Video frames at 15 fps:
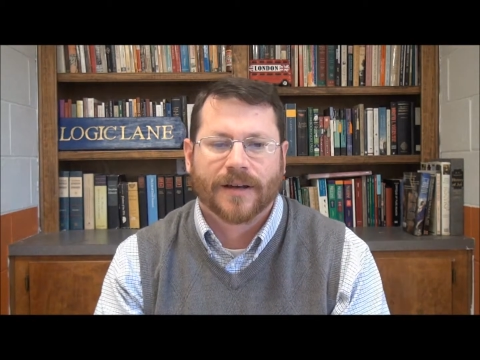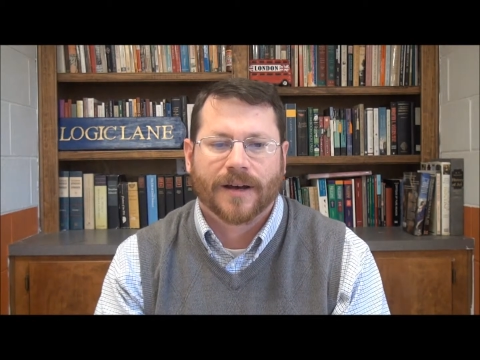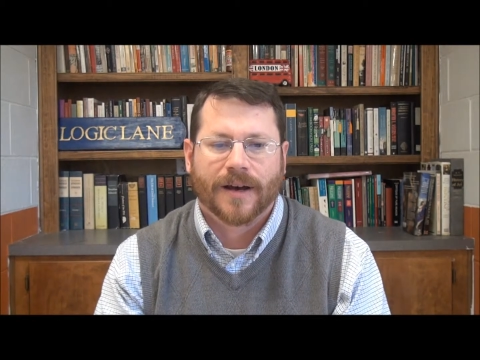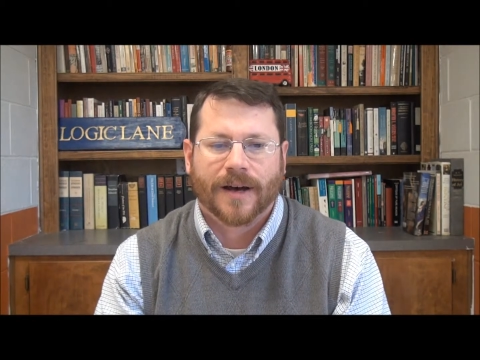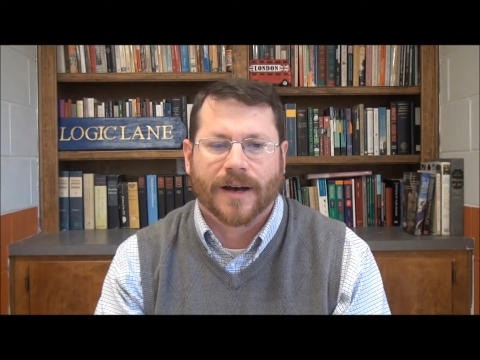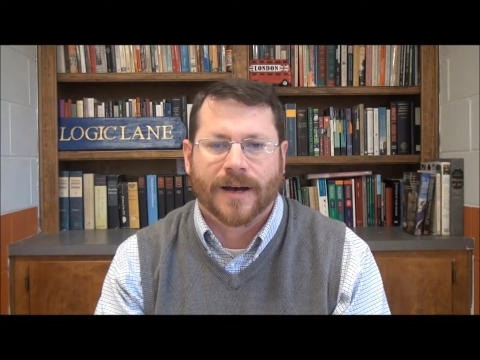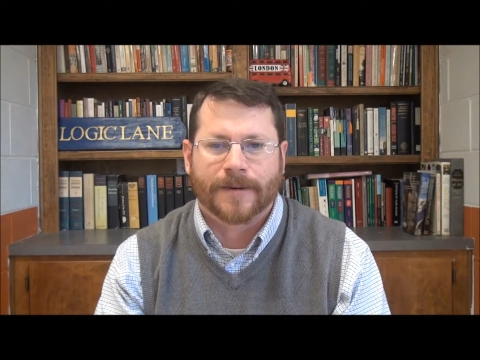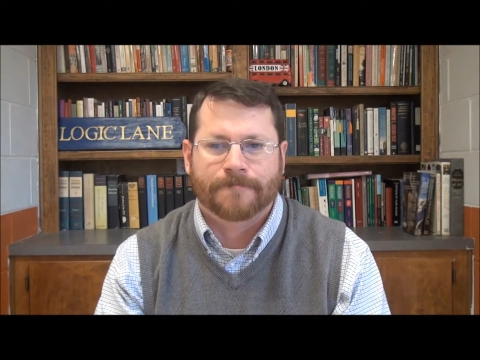
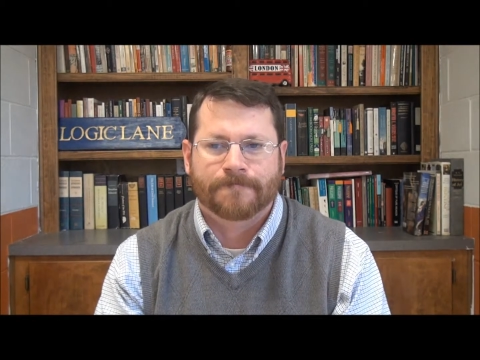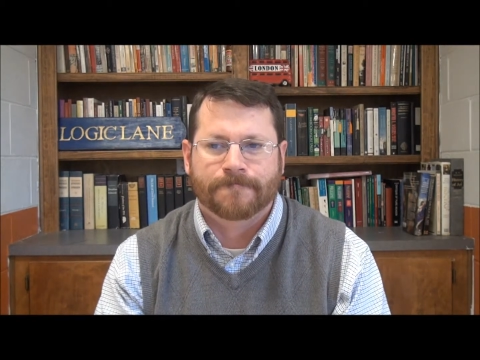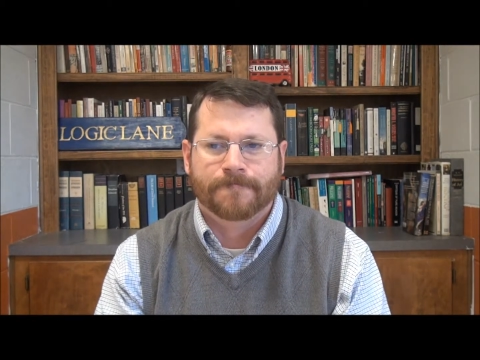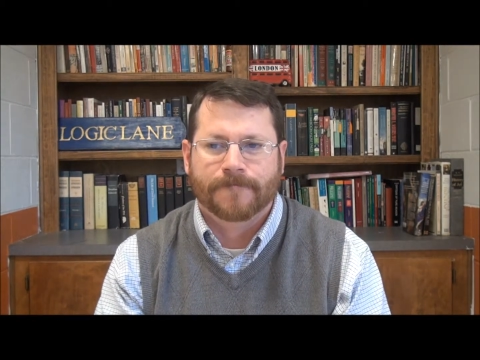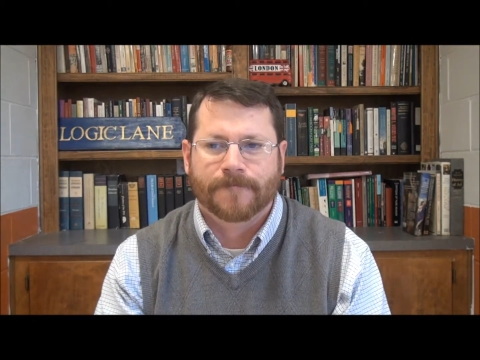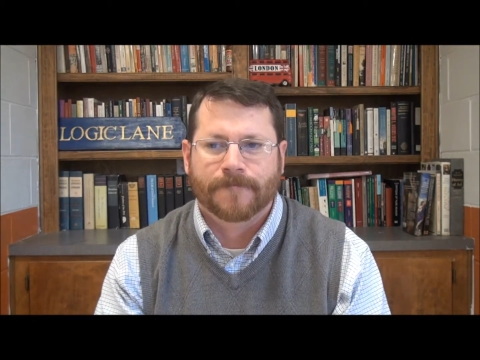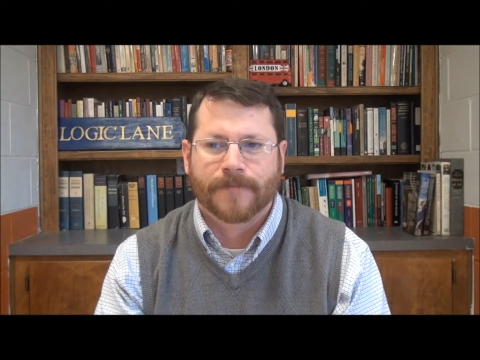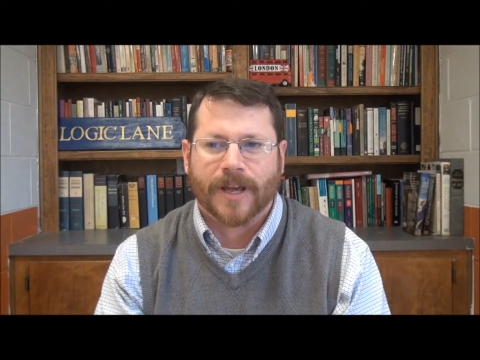
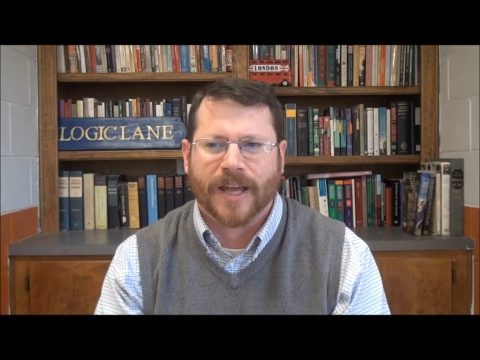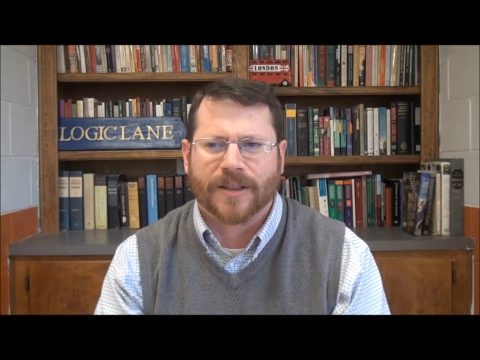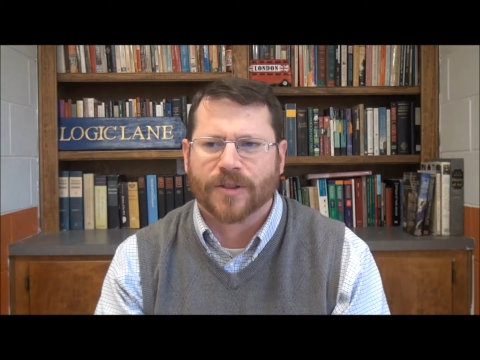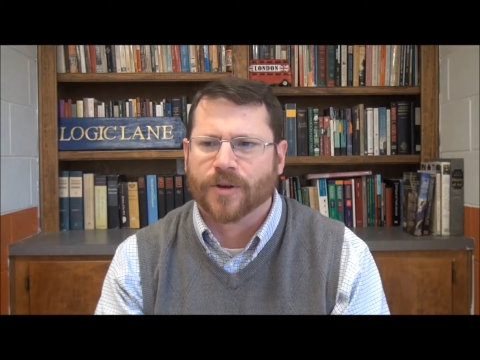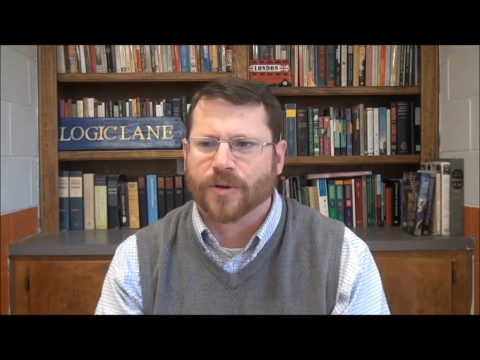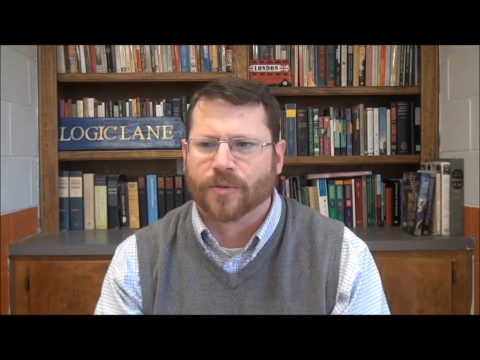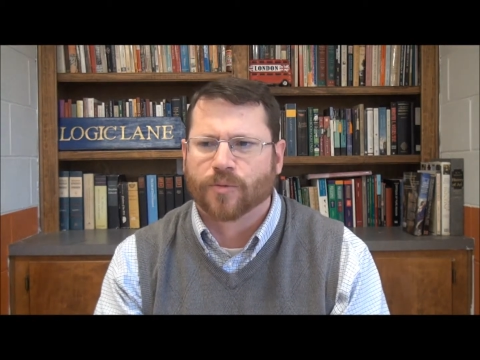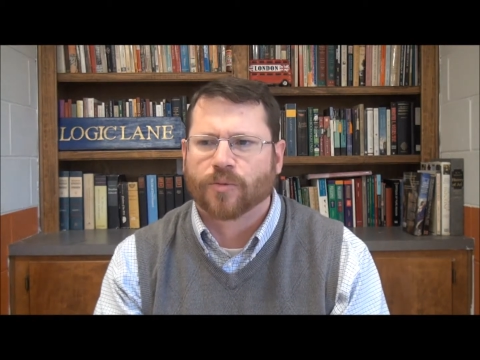And
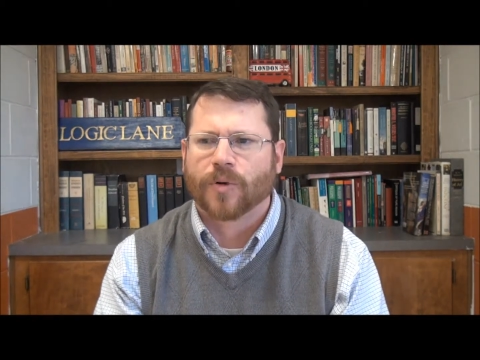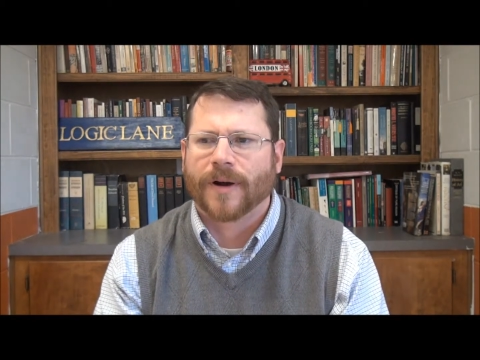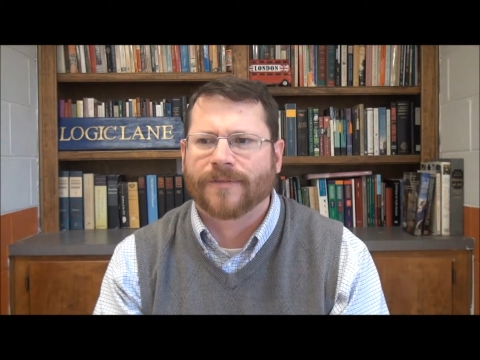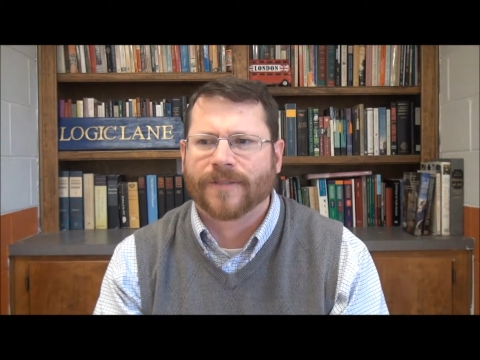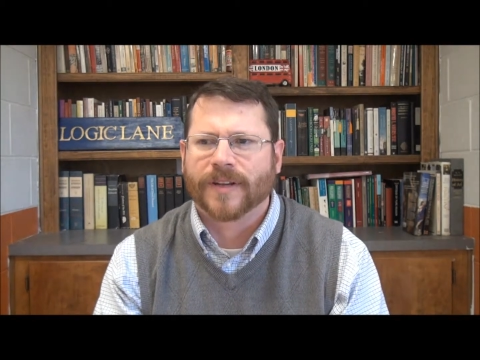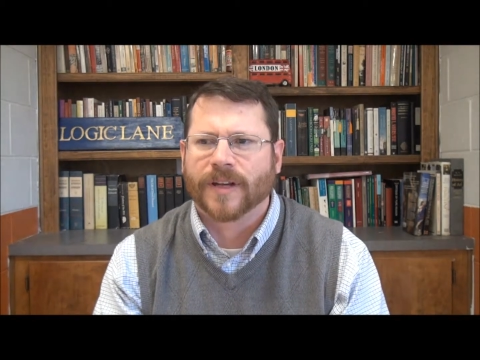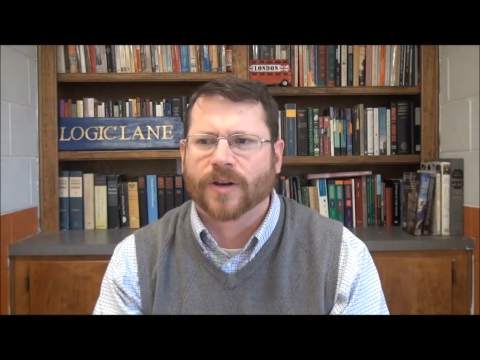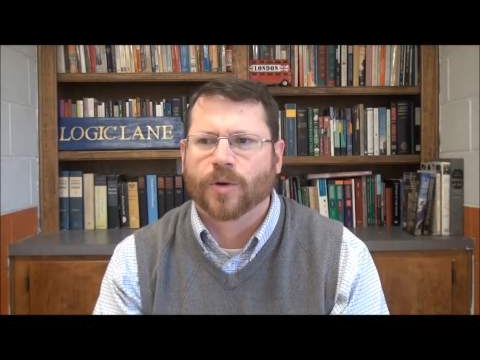they're
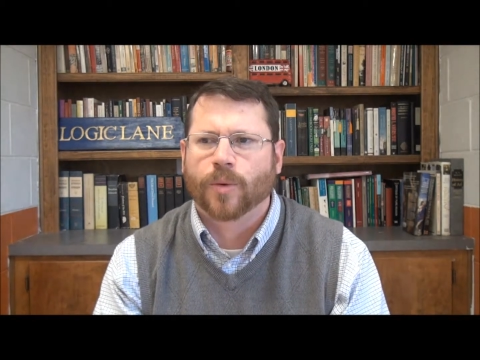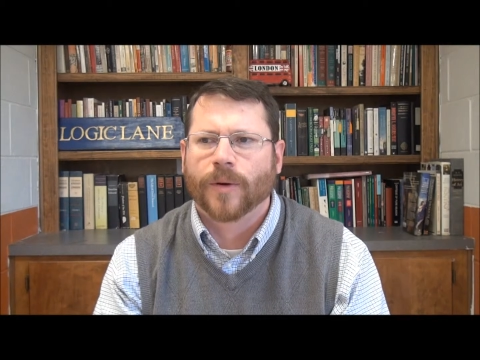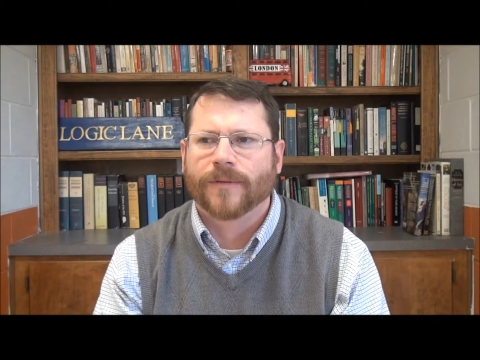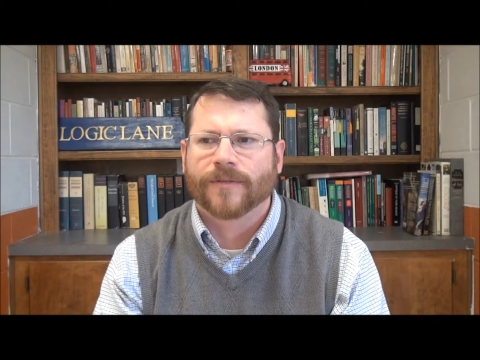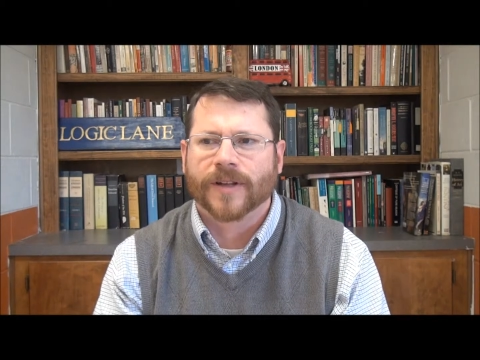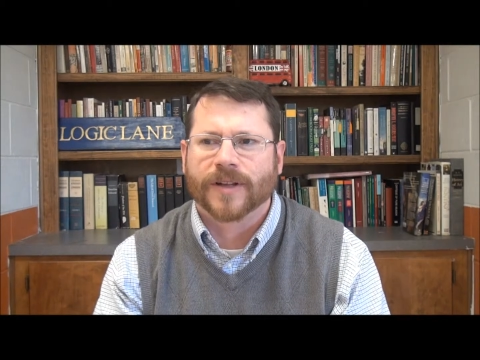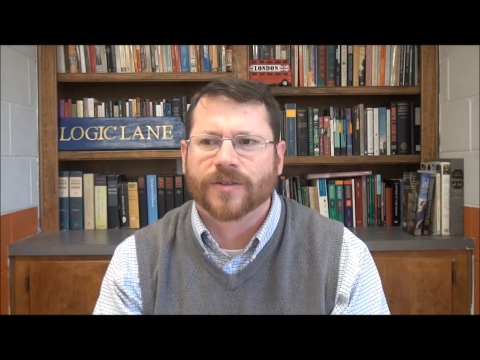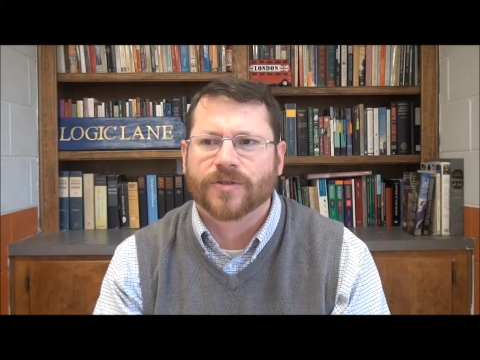roughly
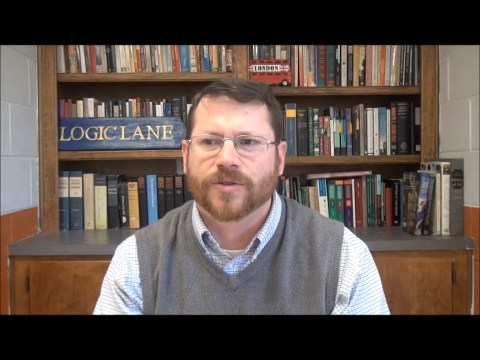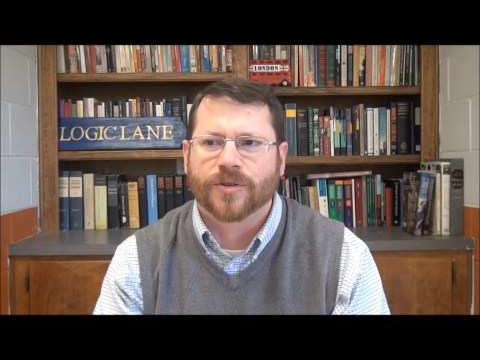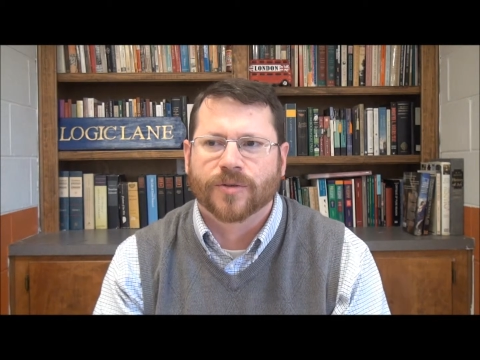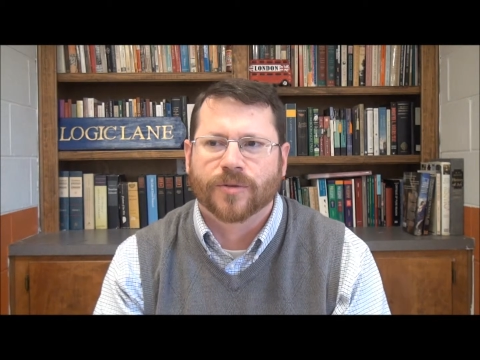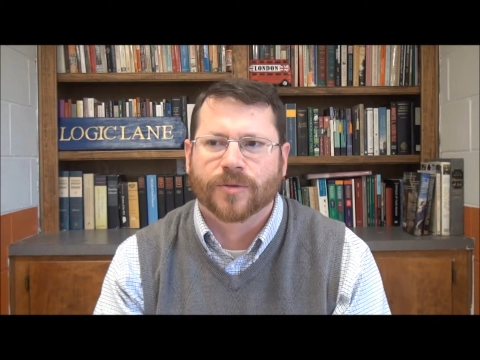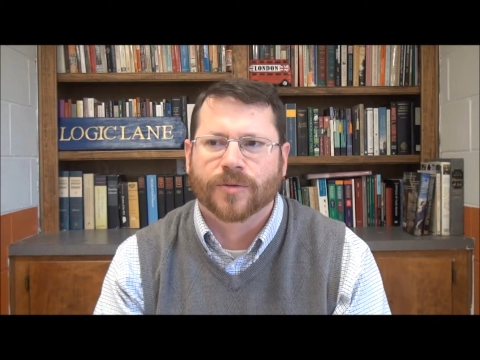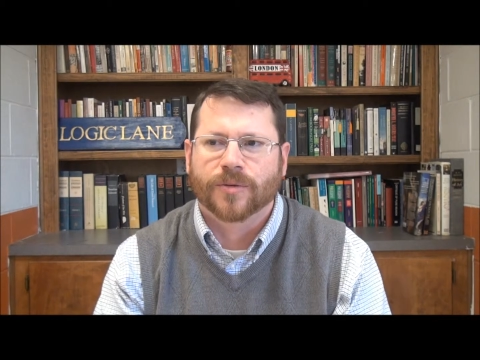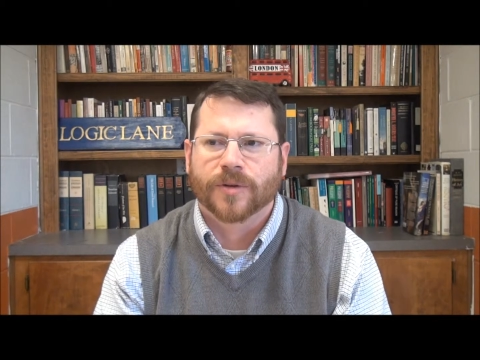equivalent
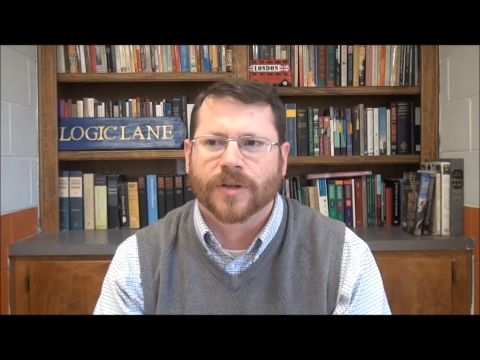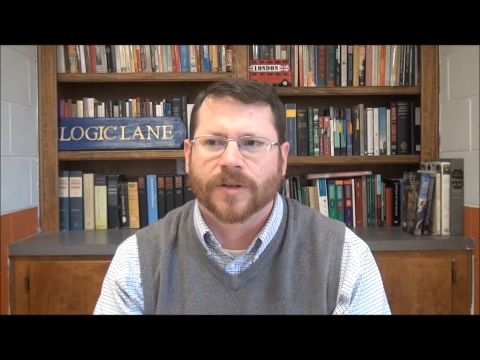to